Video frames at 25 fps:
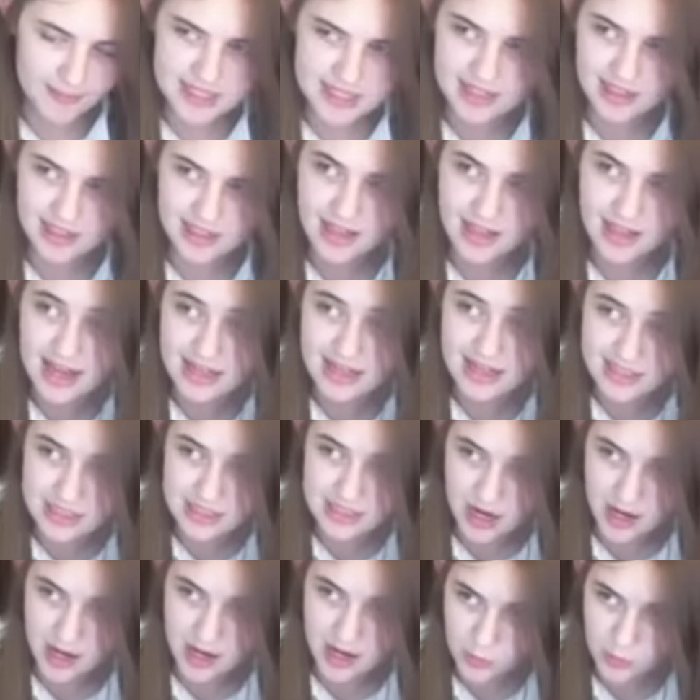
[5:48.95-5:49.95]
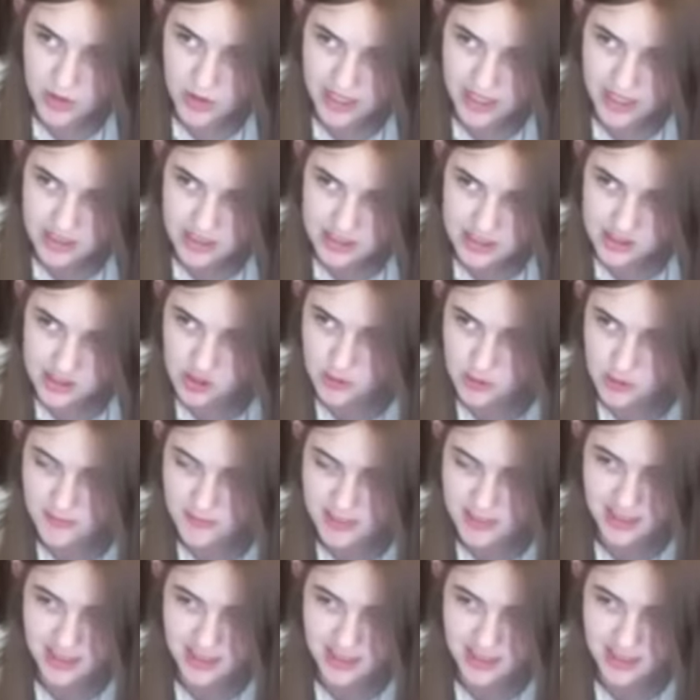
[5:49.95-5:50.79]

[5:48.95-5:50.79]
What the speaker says: the last time we consumed